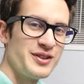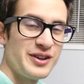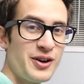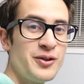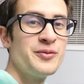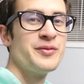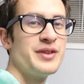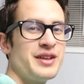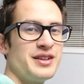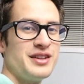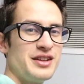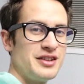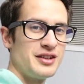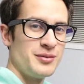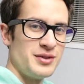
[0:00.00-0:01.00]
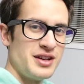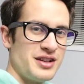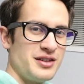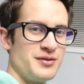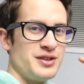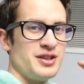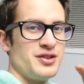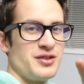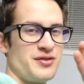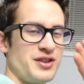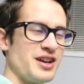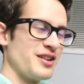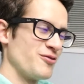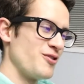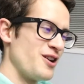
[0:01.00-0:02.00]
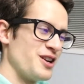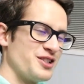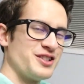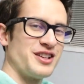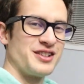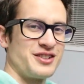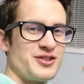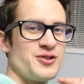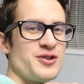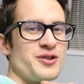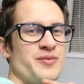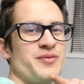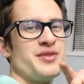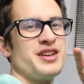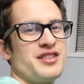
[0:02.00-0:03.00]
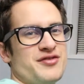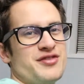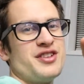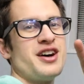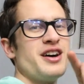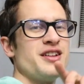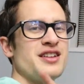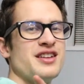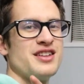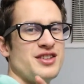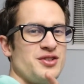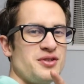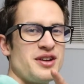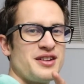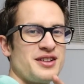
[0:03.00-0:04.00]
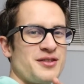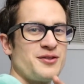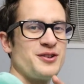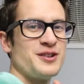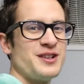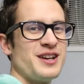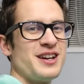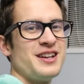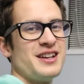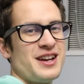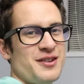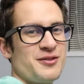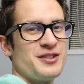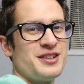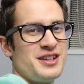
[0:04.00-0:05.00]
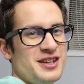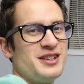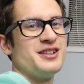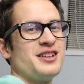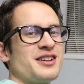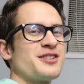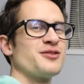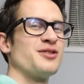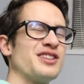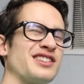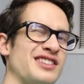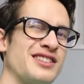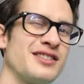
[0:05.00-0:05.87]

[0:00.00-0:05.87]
So, this can be the end of the video. If you guys watch, that's cool. If not, you guys have a good night, and we'll see you in the next one.